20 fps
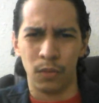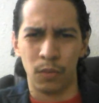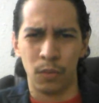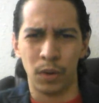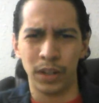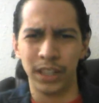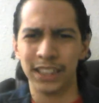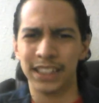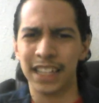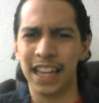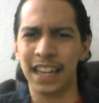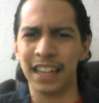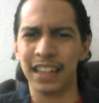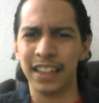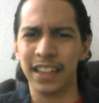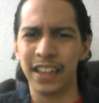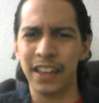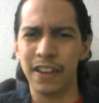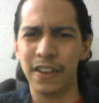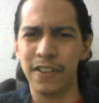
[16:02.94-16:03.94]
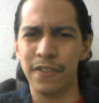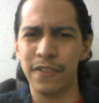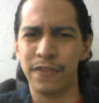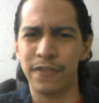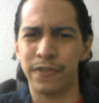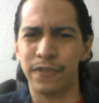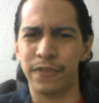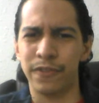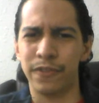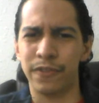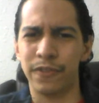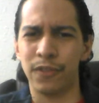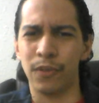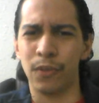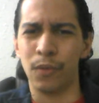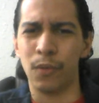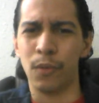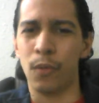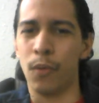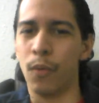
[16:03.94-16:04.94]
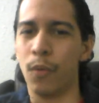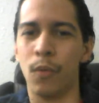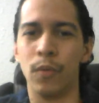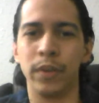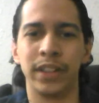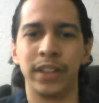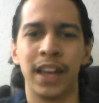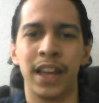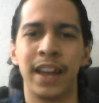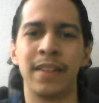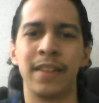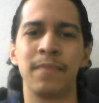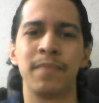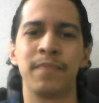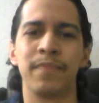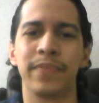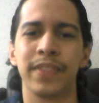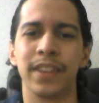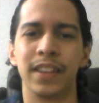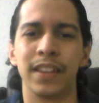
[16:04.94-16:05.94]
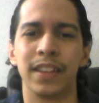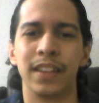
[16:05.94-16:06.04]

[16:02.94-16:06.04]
What does that leave then?